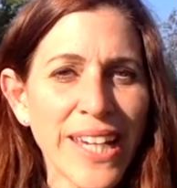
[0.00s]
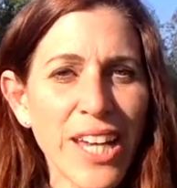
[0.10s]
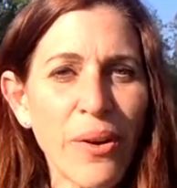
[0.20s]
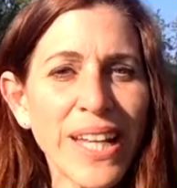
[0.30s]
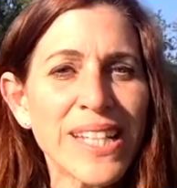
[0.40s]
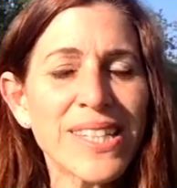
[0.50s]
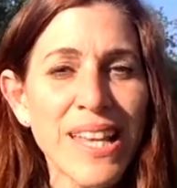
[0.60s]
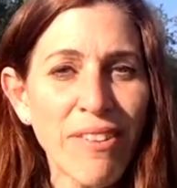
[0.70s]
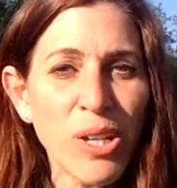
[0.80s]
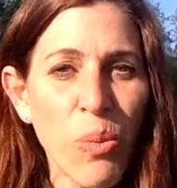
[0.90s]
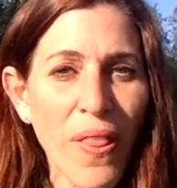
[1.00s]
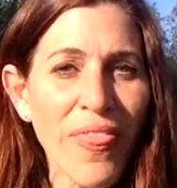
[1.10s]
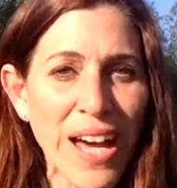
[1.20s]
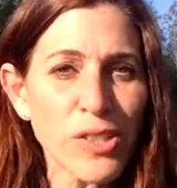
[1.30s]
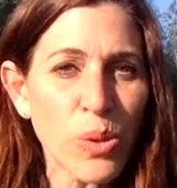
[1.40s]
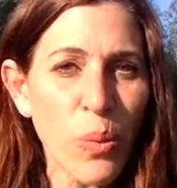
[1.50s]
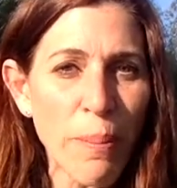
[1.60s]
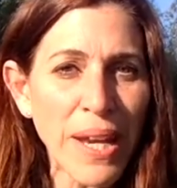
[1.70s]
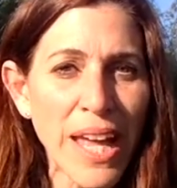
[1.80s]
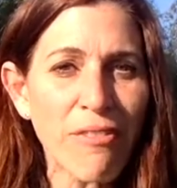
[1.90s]
and hearing in 71,000
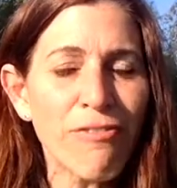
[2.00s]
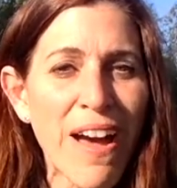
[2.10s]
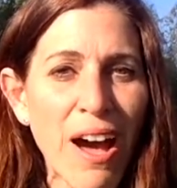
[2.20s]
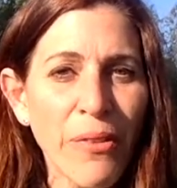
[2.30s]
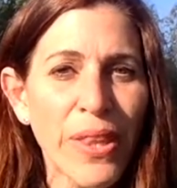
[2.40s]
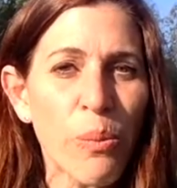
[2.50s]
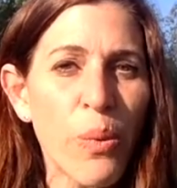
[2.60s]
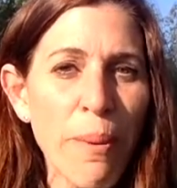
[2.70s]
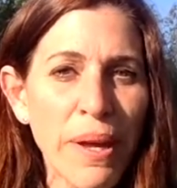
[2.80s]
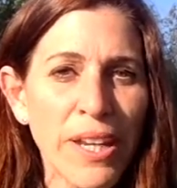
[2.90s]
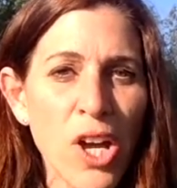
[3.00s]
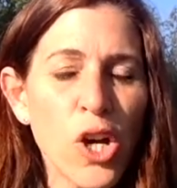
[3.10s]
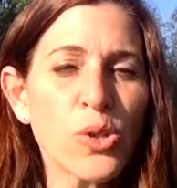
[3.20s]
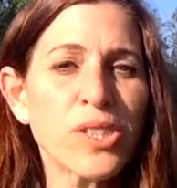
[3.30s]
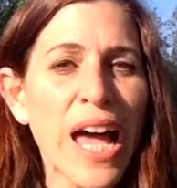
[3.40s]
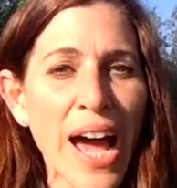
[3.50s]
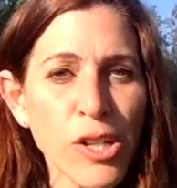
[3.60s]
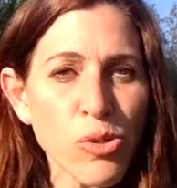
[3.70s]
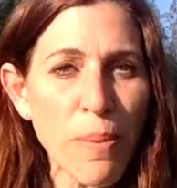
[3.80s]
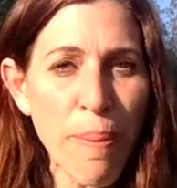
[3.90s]
women and found that women whose
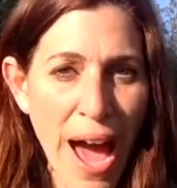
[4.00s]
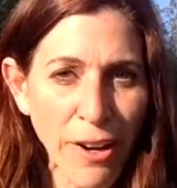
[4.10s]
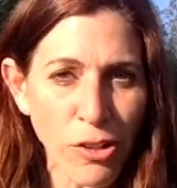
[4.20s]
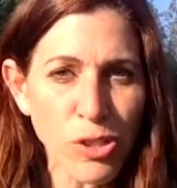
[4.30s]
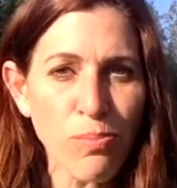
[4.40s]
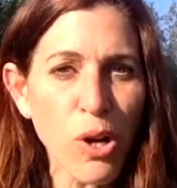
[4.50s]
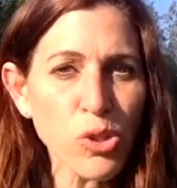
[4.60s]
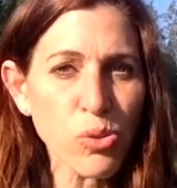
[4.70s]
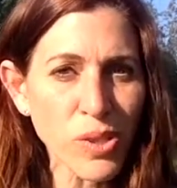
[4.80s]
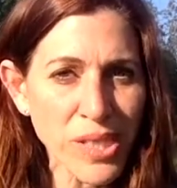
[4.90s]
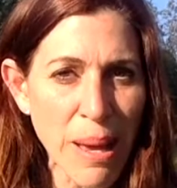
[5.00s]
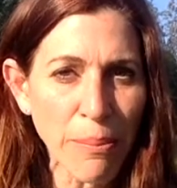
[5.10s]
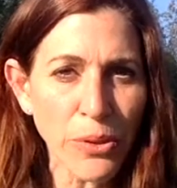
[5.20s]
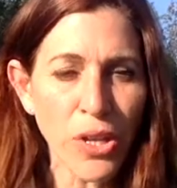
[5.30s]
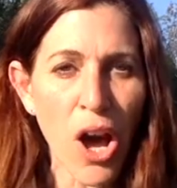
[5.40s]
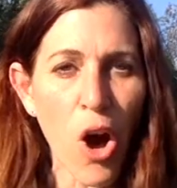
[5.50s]
dietary patterns most resembled a